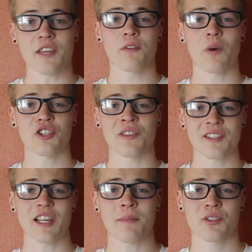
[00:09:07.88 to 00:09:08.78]
you for watching
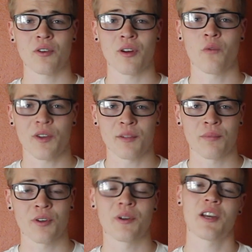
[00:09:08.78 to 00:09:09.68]
this episode of What the
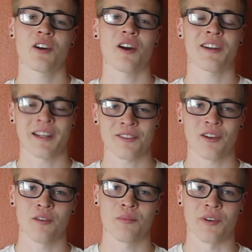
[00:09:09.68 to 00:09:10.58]
Brew here on Ideal
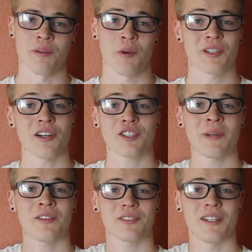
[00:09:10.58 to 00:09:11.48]
Homebrewing, where we talked
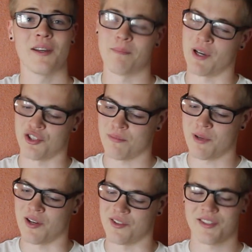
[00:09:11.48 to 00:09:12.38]
about Belgian
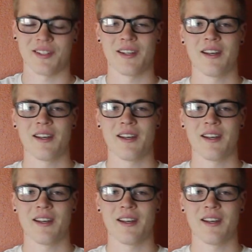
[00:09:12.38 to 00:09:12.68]
beers.